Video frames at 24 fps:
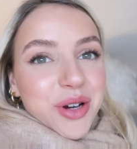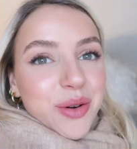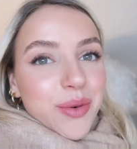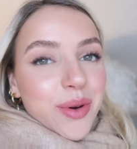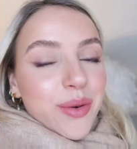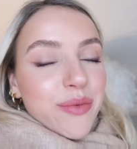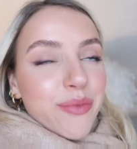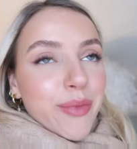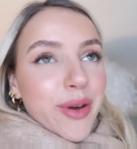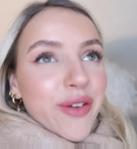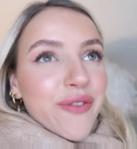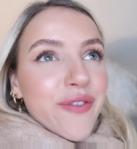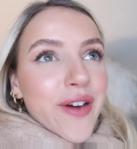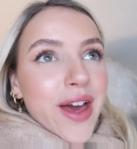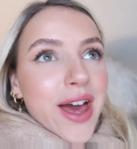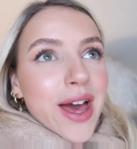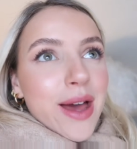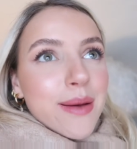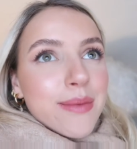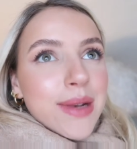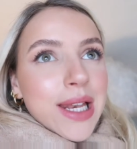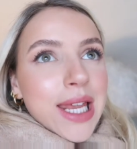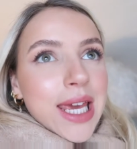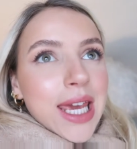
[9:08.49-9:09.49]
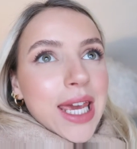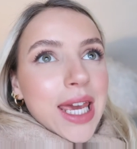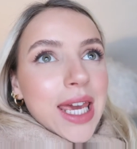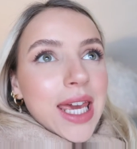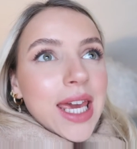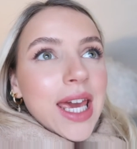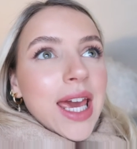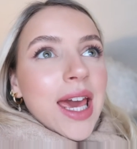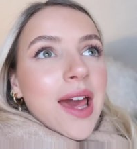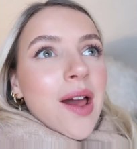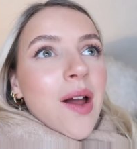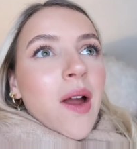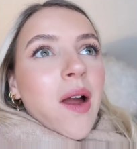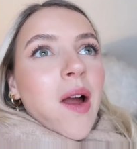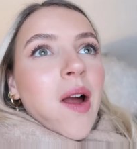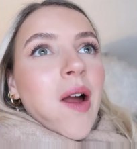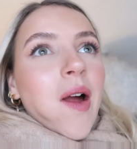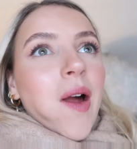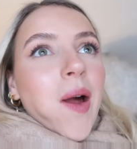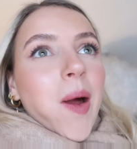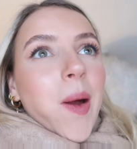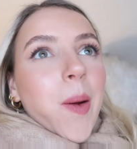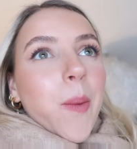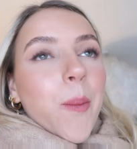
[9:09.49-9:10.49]
I went with my family,
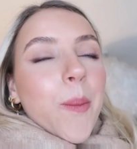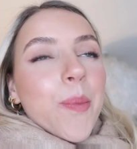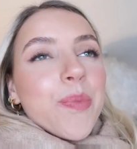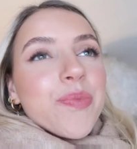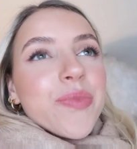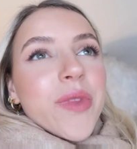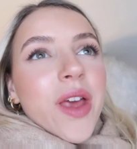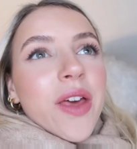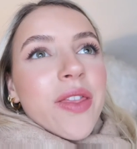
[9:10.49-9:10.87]
and